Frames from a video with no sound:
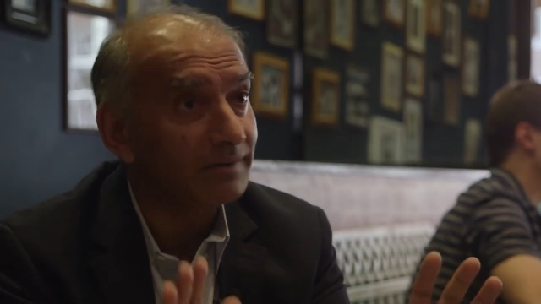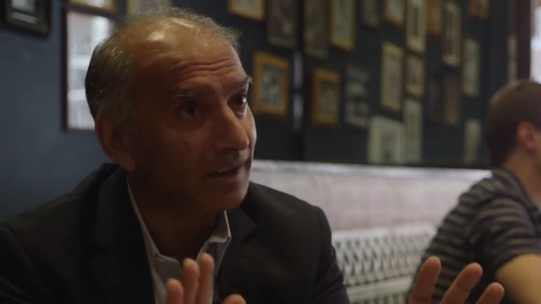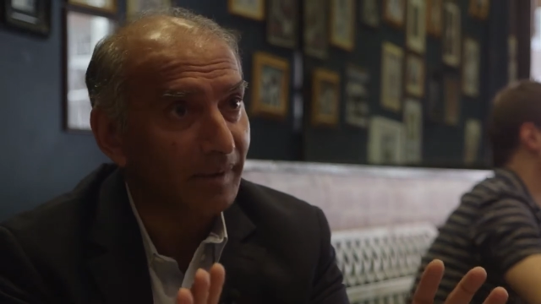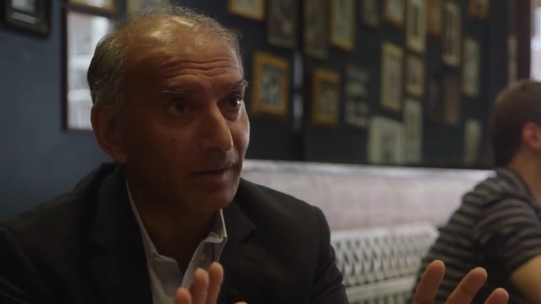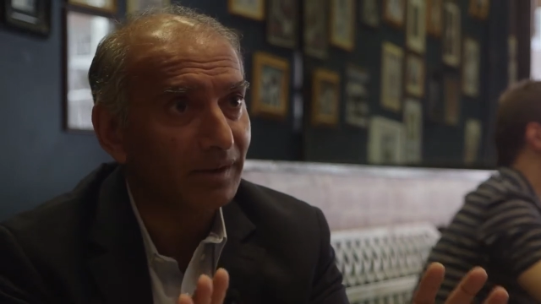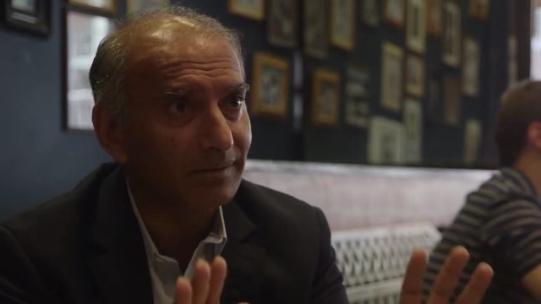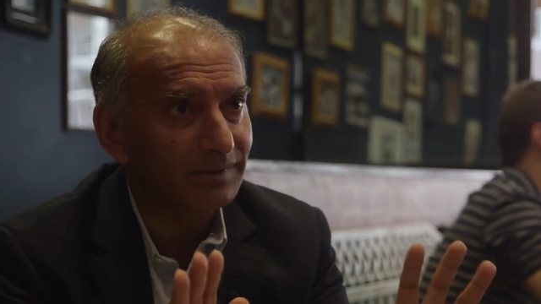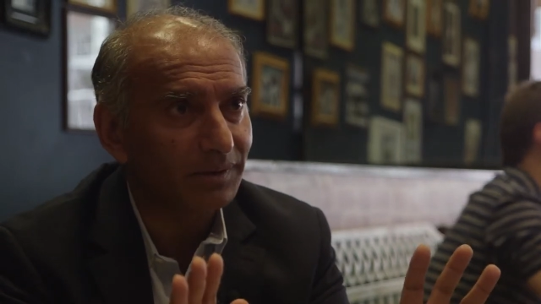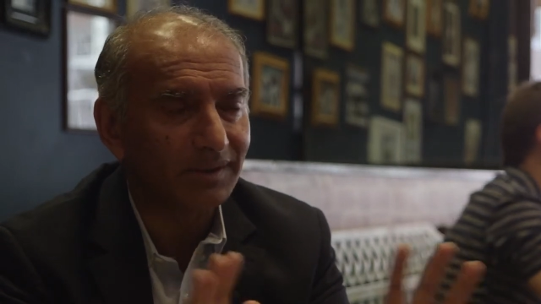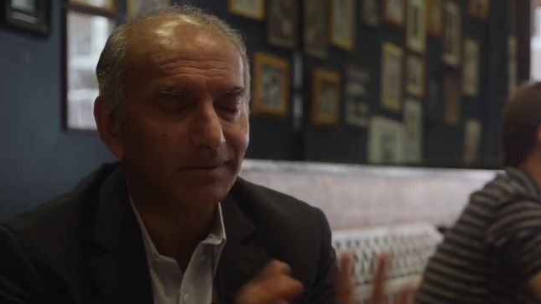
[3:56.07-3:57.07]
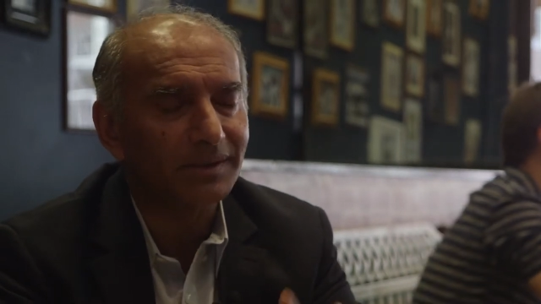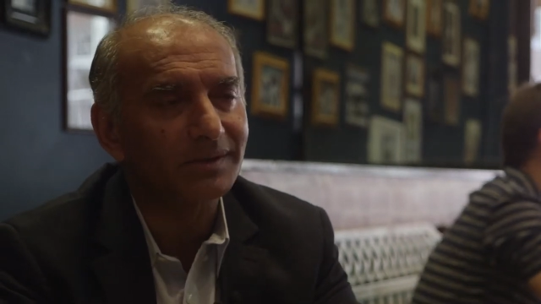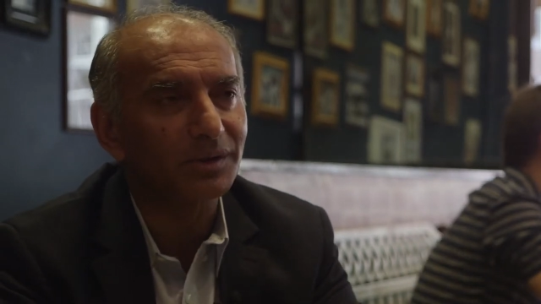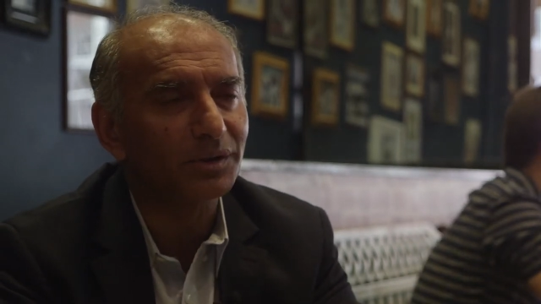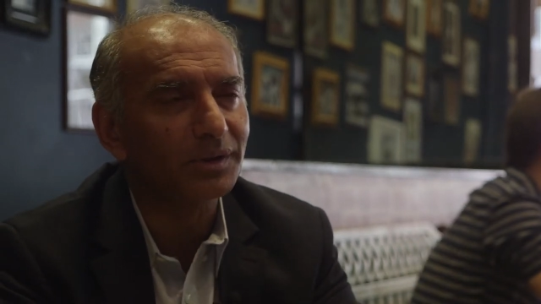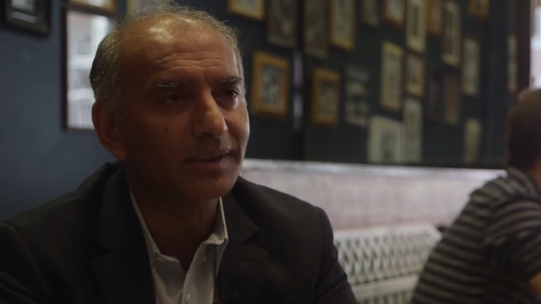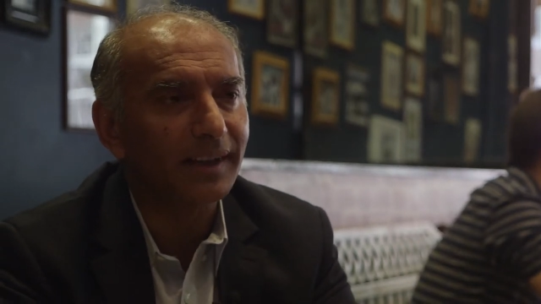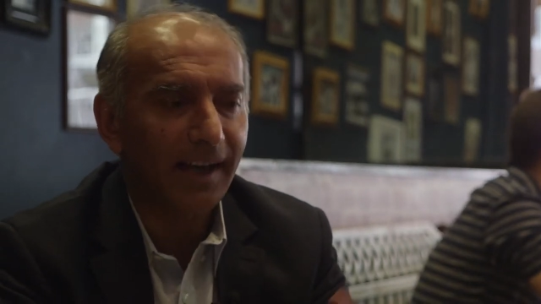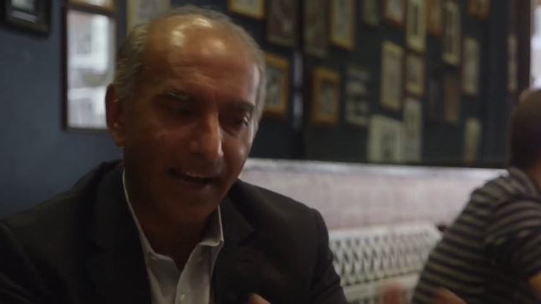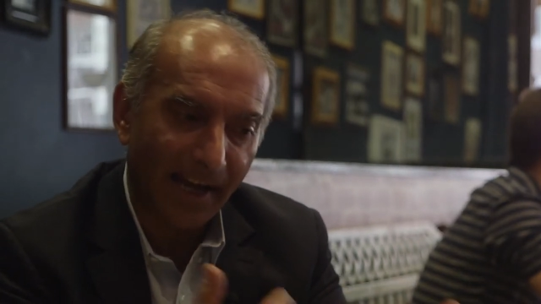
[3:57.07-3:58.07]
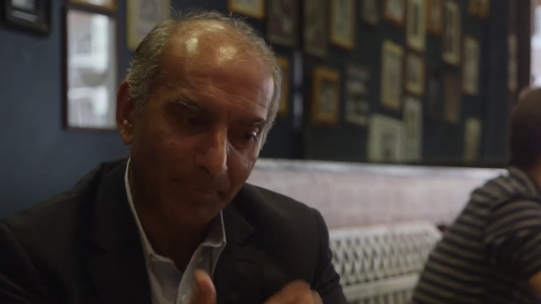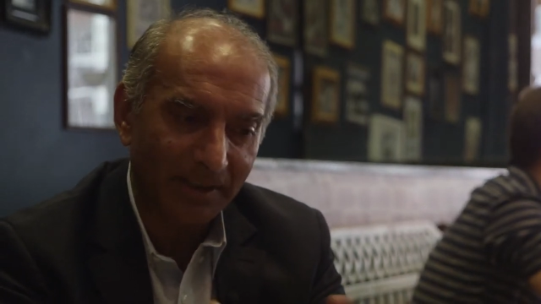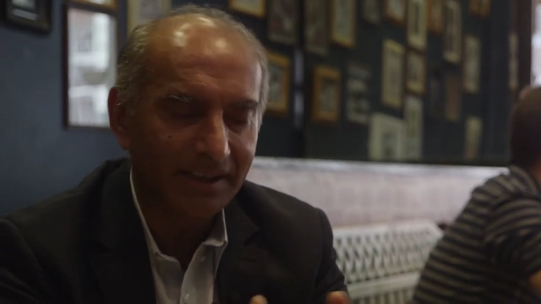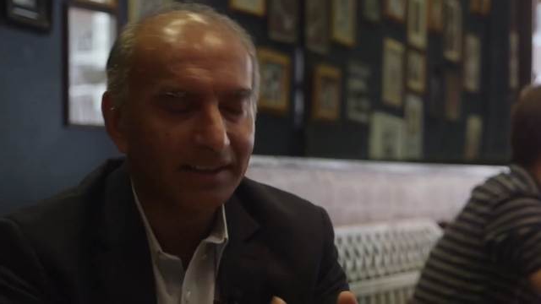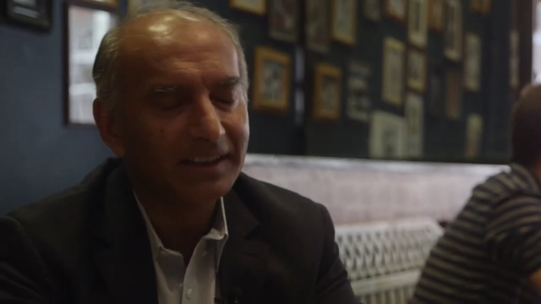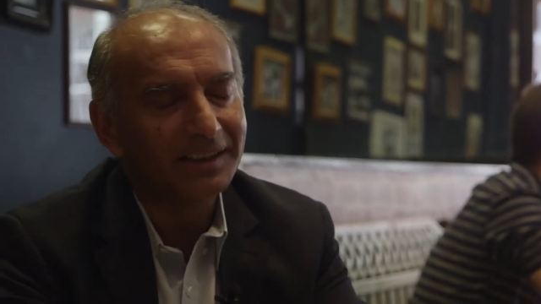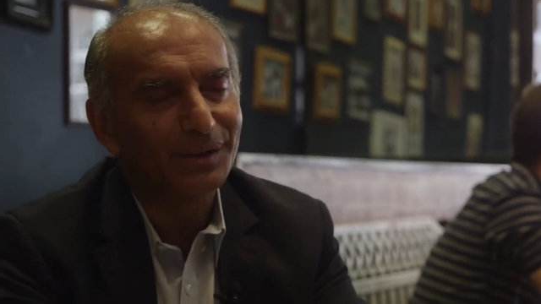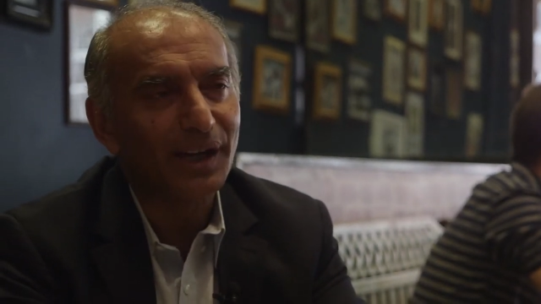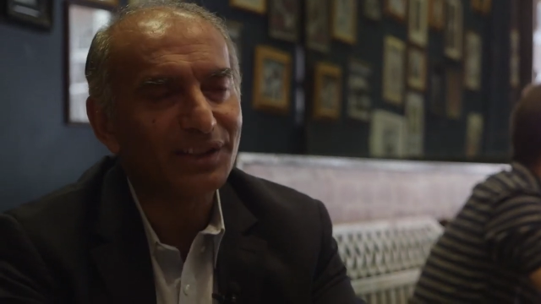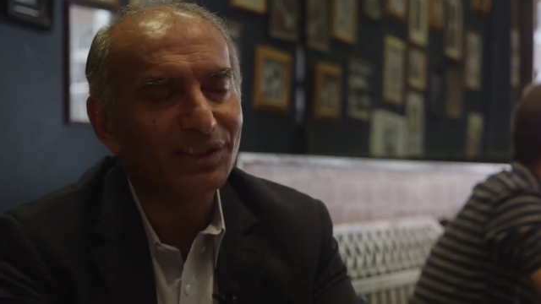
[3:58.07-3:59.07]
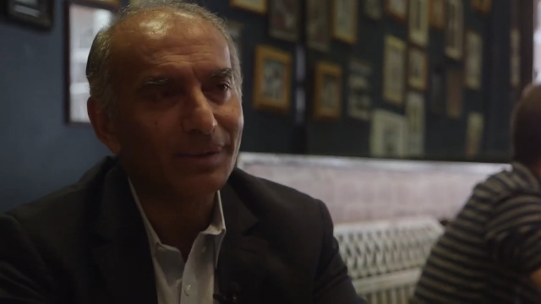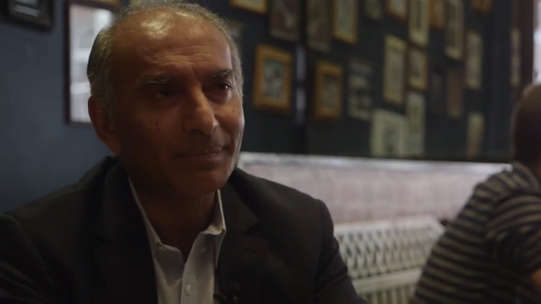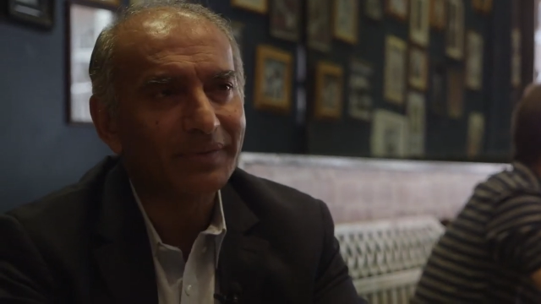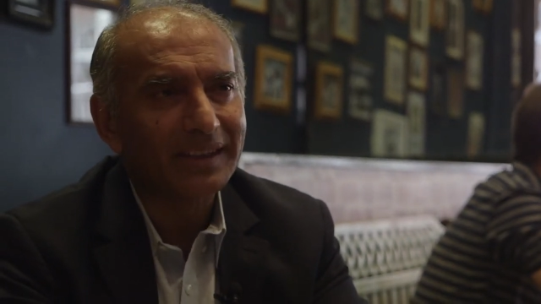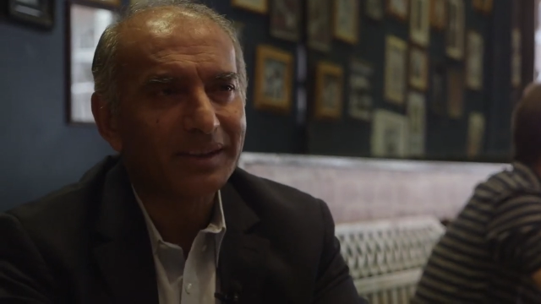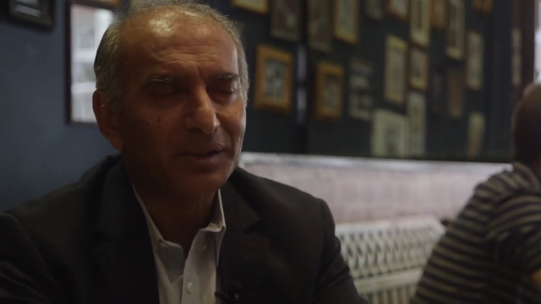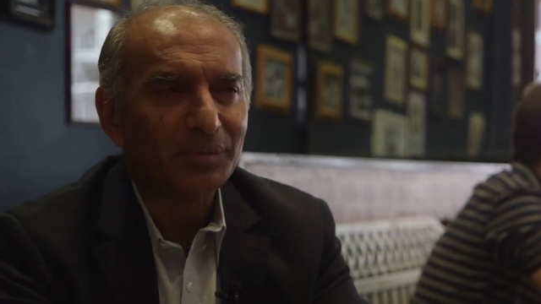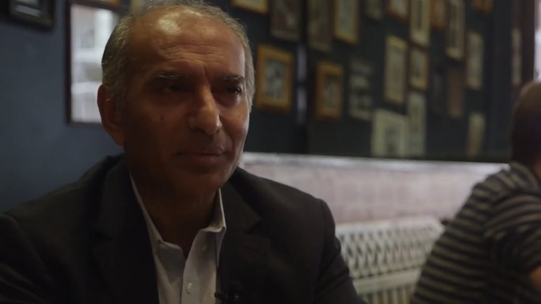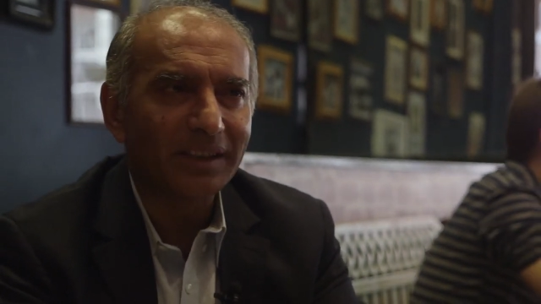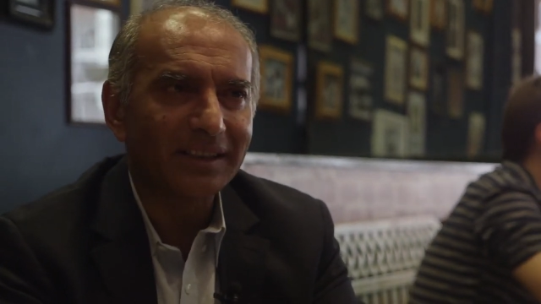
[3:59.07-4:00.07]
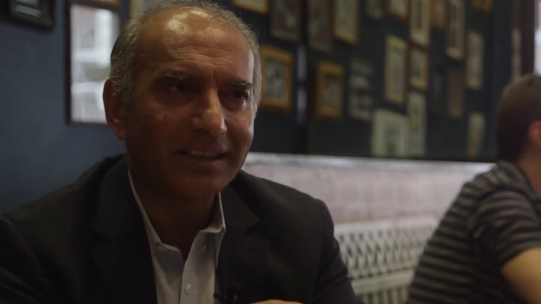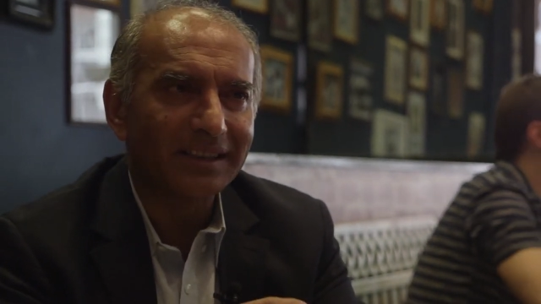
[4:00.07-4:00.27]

don't get me wrong, so it wasn't all a happy relationship. But